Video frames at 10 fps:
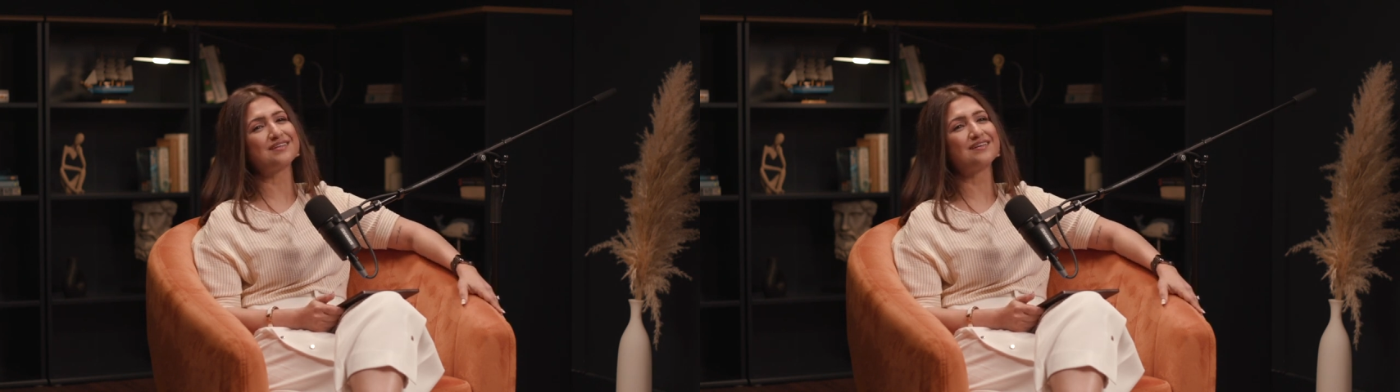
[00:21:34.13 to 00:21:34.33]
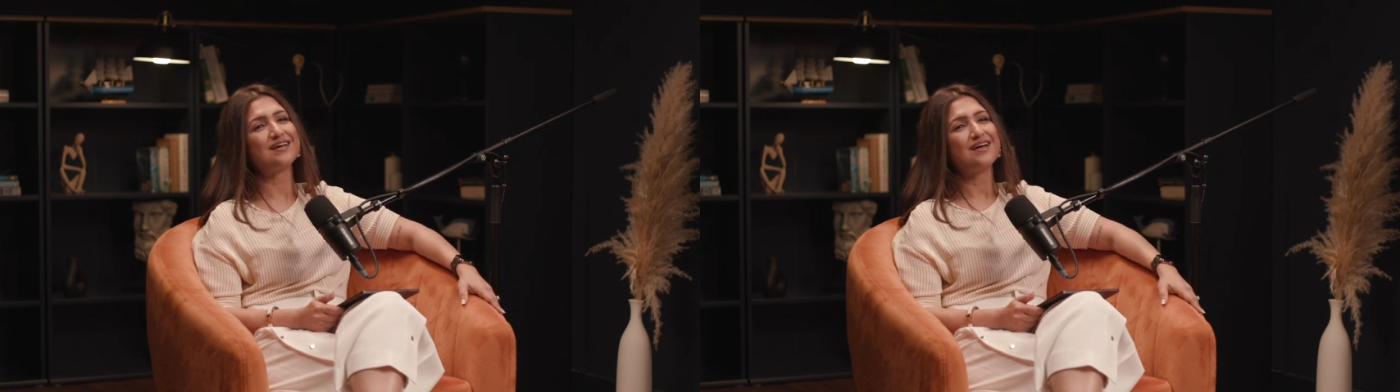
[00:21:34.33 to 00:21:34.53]

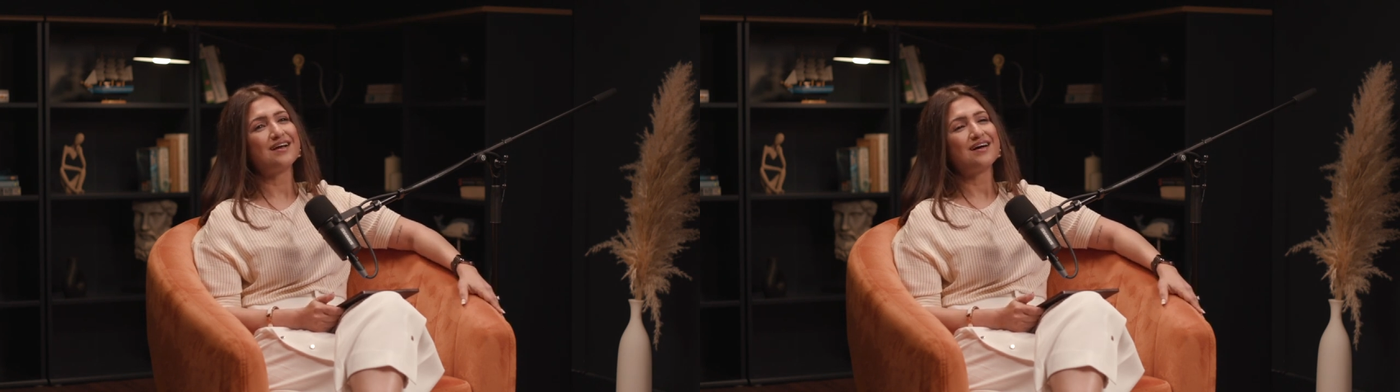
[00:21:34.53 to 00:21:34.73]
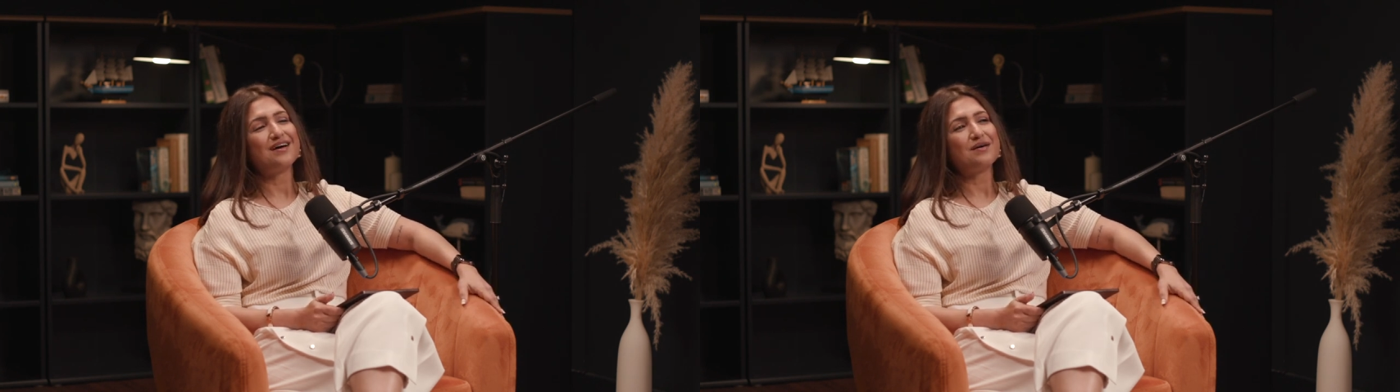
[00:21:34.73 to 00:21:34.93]
And
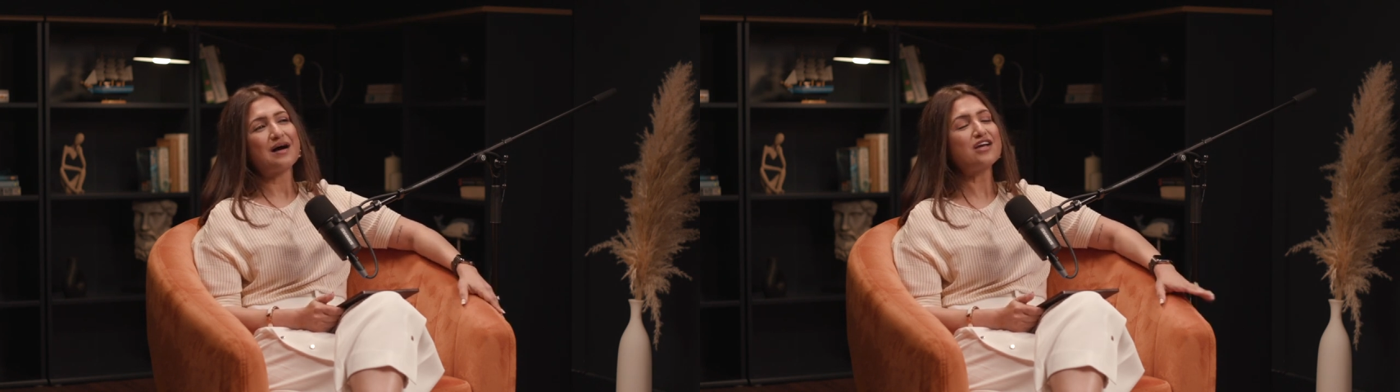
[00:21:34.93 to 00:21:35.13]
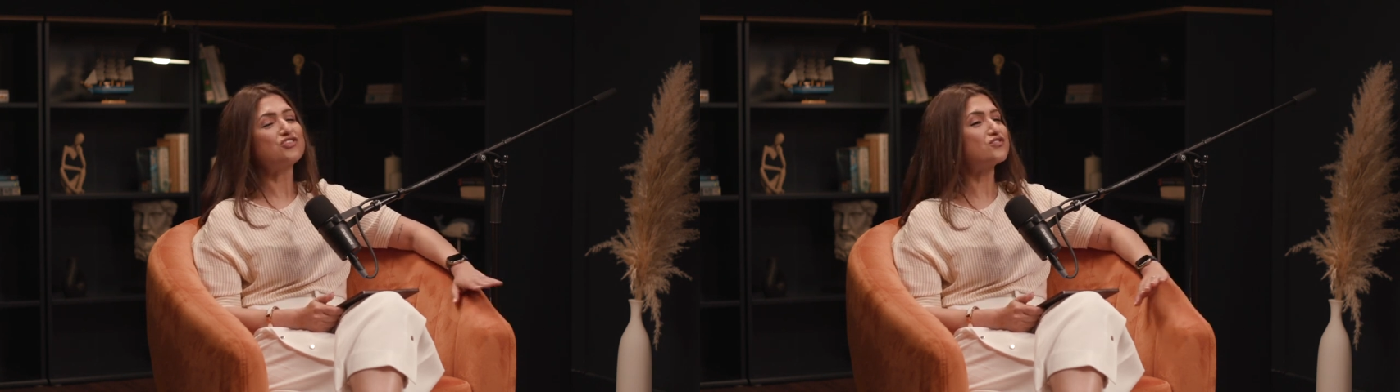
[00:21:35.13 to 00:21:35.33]

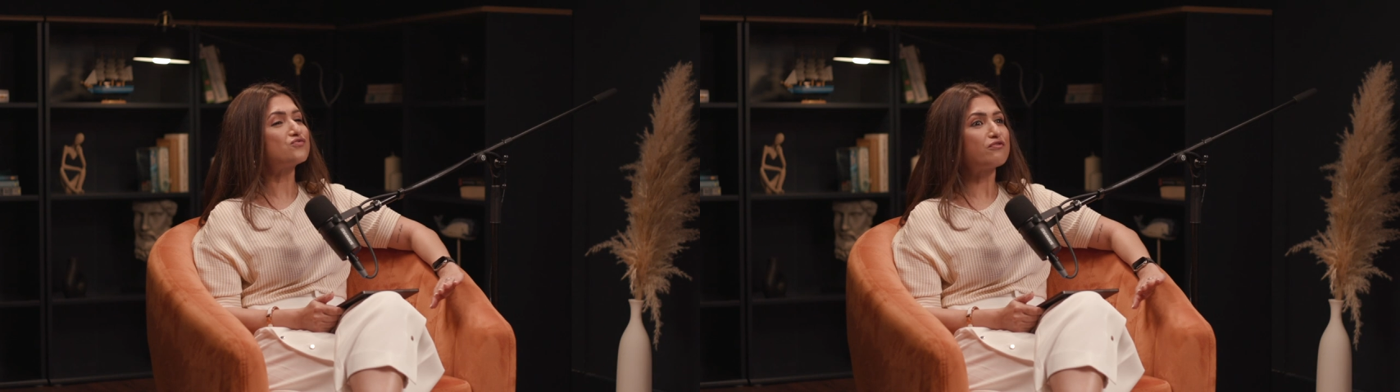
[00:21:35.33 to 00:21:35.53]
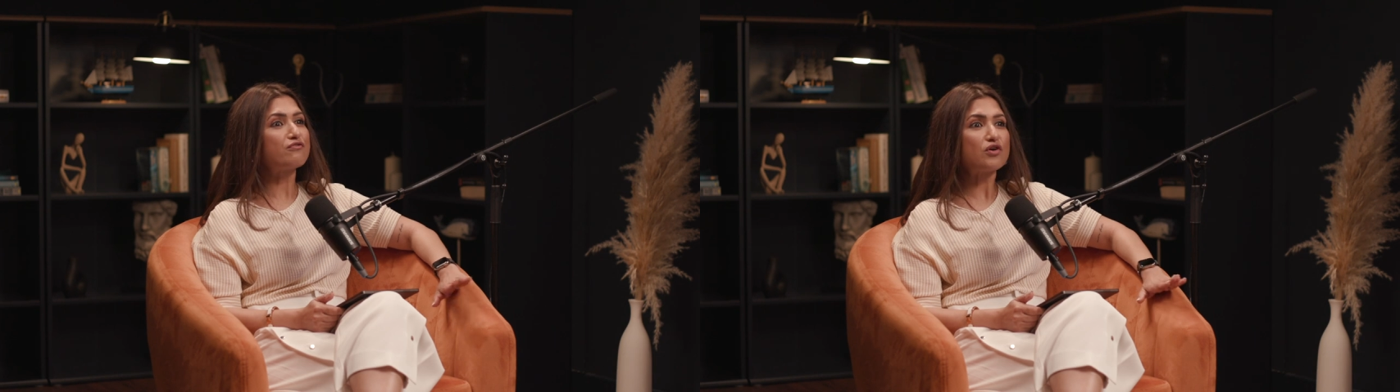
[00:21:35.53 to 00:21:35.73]
I
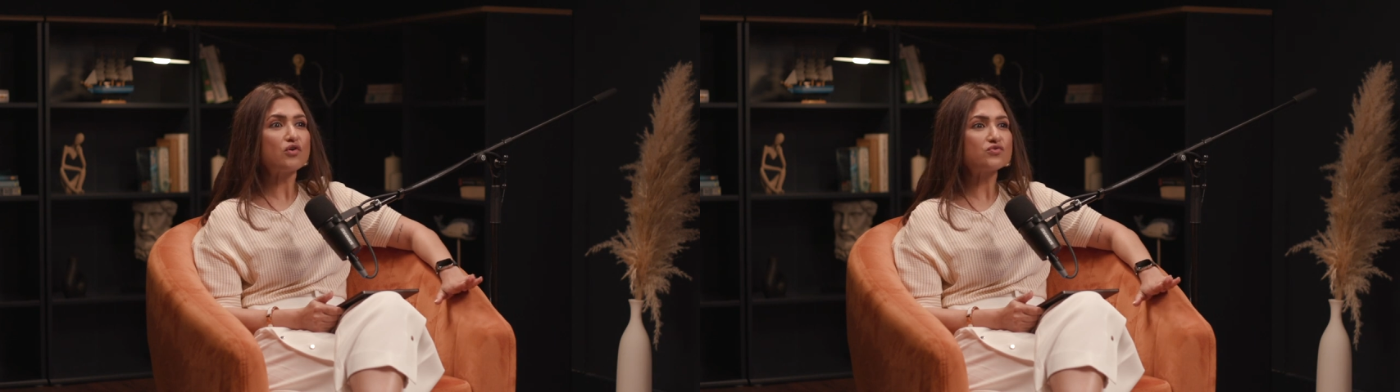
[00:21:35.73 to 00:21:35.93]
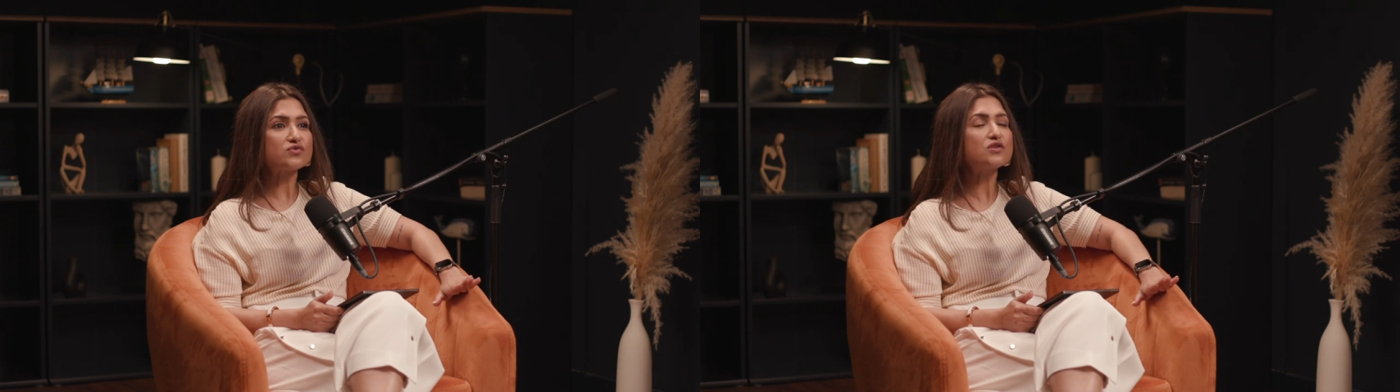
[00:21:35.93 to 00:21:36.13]
just
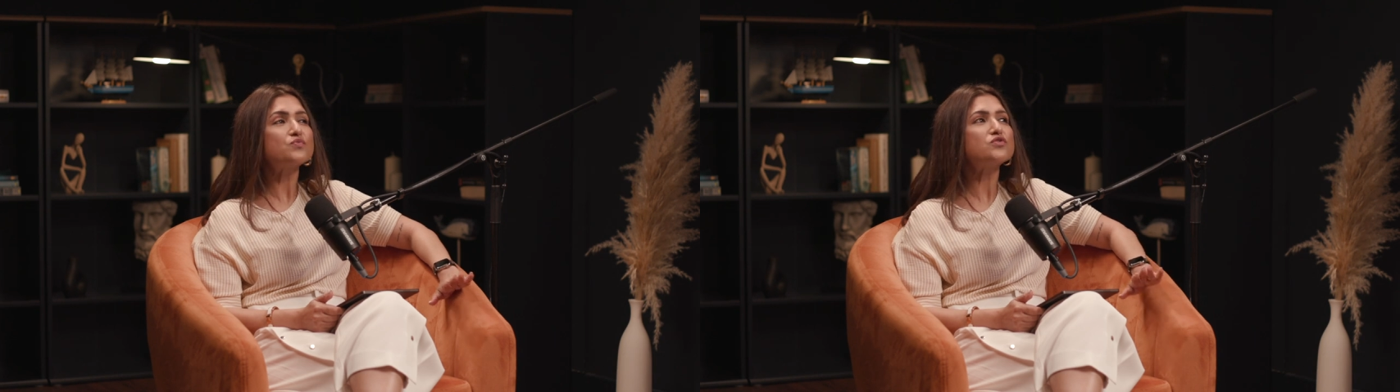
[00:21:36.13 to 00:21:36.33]
refused.